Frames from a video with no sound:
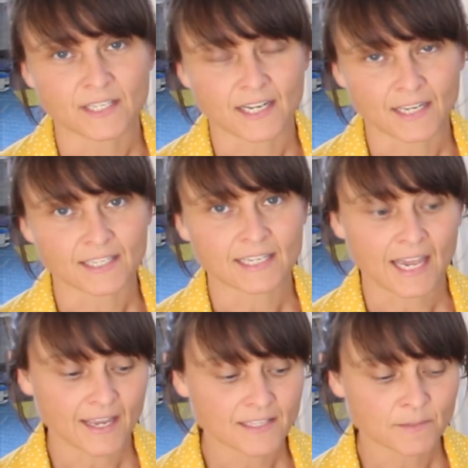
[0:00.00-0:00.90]
that I can
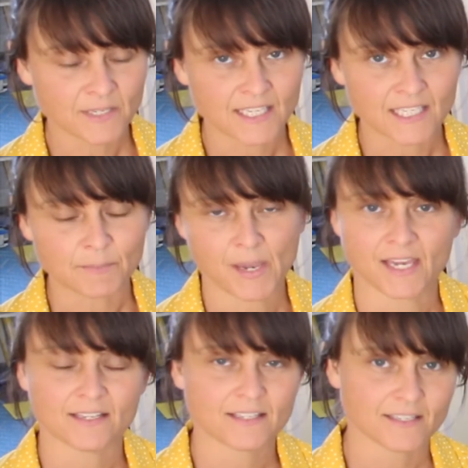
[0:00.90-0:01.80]
add some Keiki
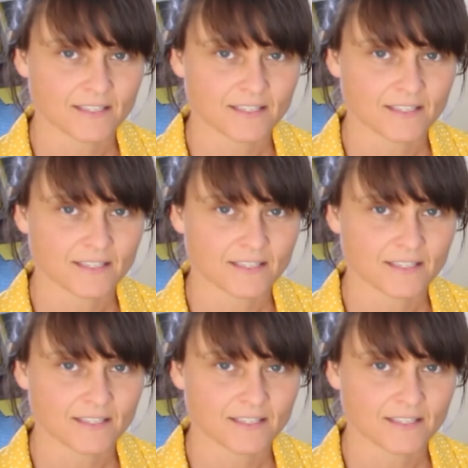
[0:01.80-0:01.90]
Paste,